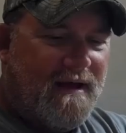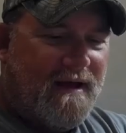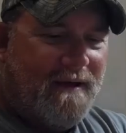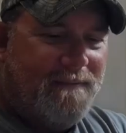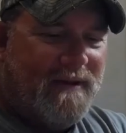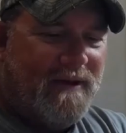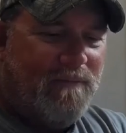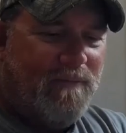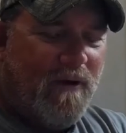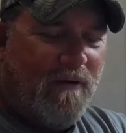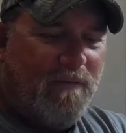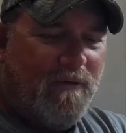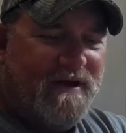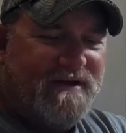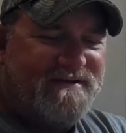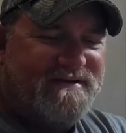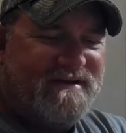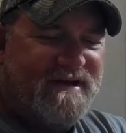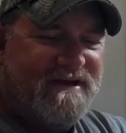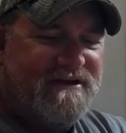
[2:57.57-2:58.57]
I mean, what
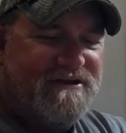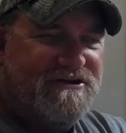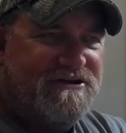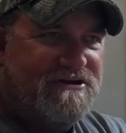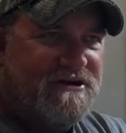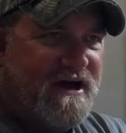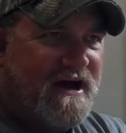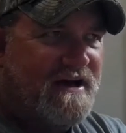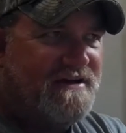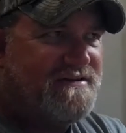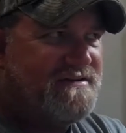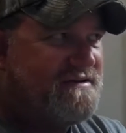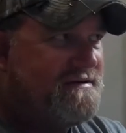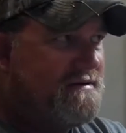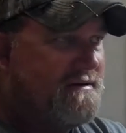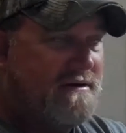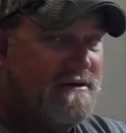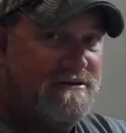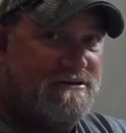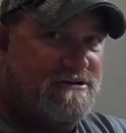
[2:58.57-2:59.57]
was it just
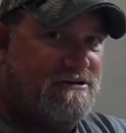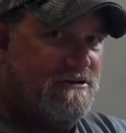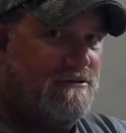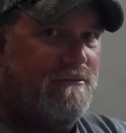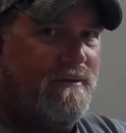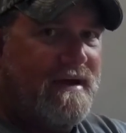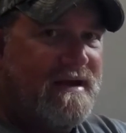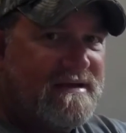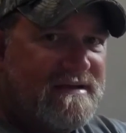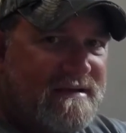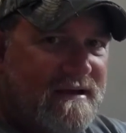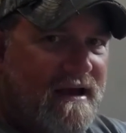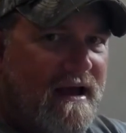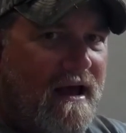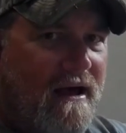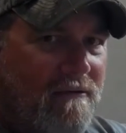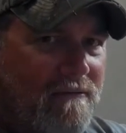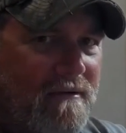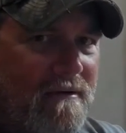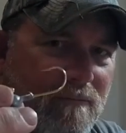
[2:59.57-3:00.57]
2 weeks
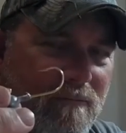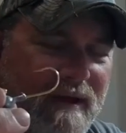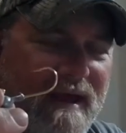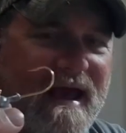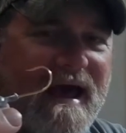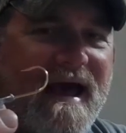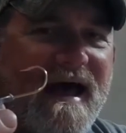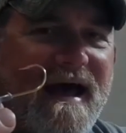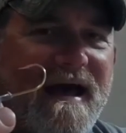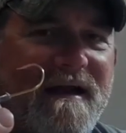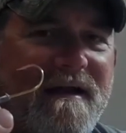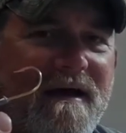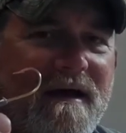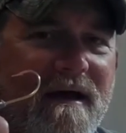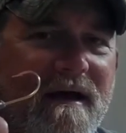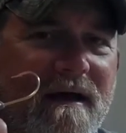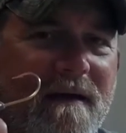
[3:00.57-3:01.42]
ago? We had